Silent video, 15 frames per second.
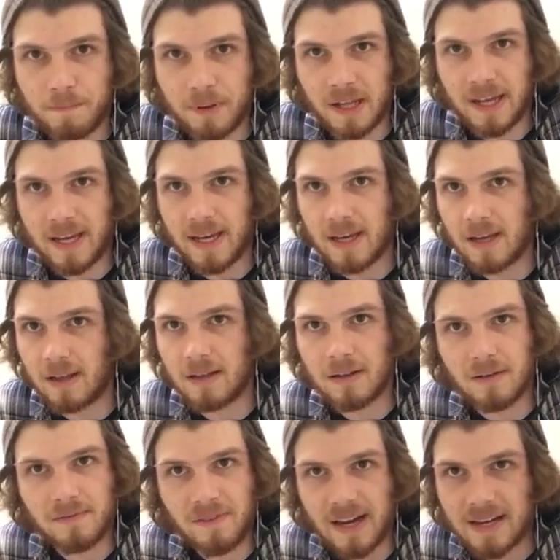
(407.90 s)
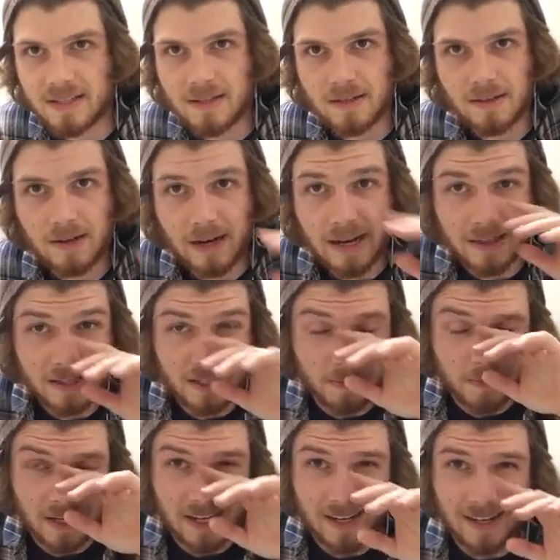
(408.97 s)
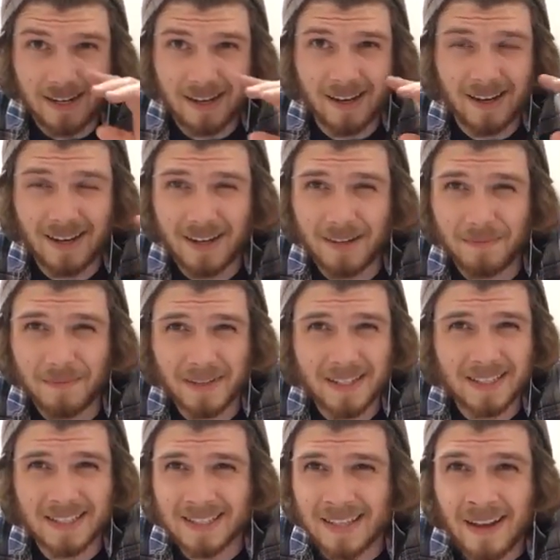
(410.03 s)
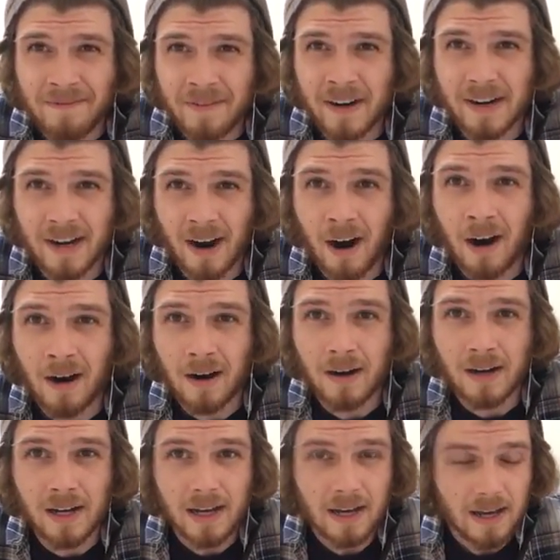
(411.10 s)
playing a little faster at the speed, because it's not very hard.